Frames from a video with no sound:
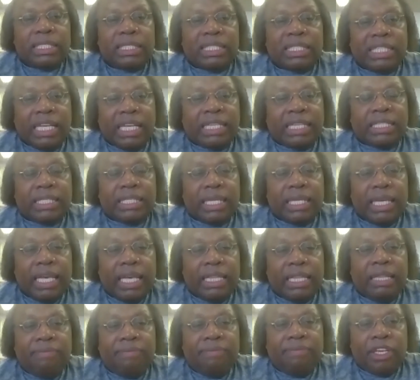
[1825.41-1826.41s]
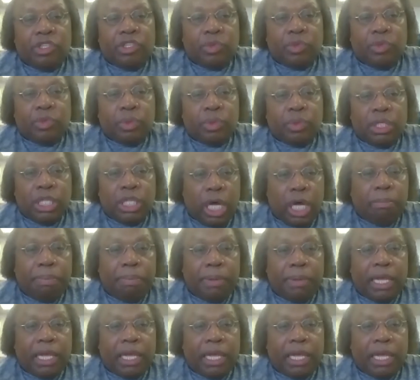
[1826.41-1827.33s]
6 individual young